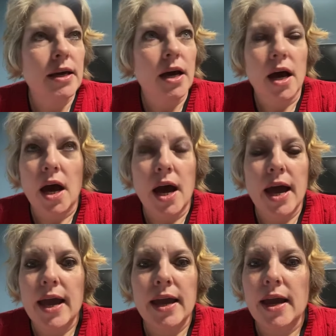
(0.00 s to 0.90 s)

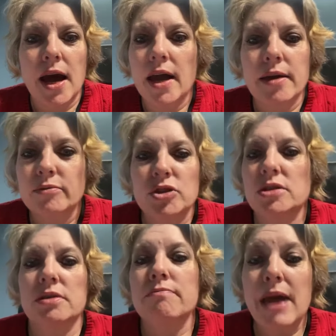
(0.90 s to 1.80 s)
I am
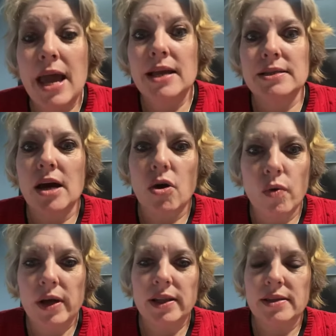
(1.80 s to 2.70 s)
just amazed how
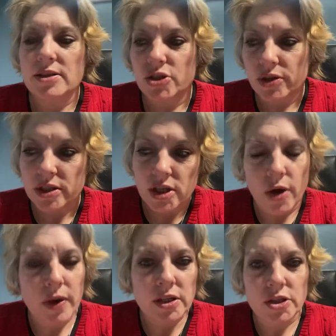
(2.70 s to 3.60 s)
quickly this year is
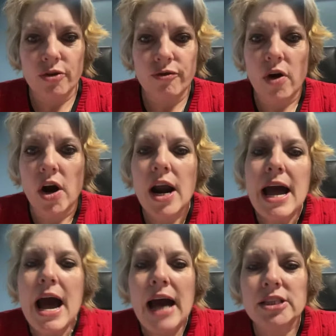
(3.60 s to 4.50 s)
going so far.
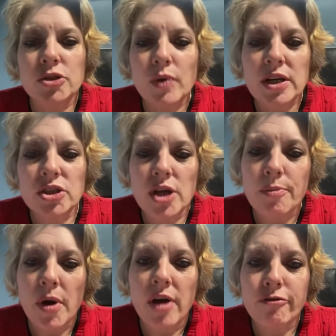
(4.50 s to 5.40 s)
I just wanted to
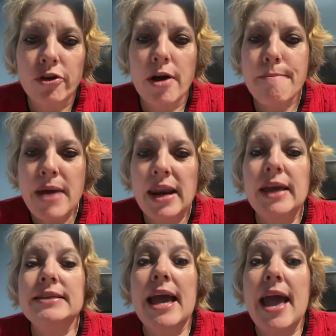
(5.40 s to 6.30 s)
jump on for a
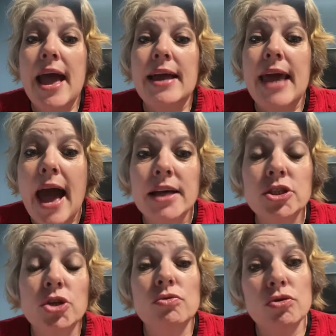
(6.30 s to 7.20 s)
minute and
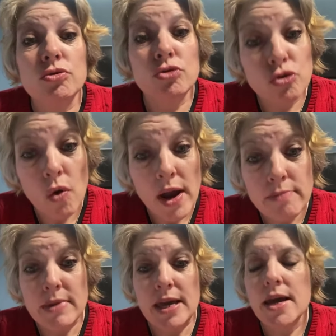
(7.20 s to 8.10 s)
ask you to join me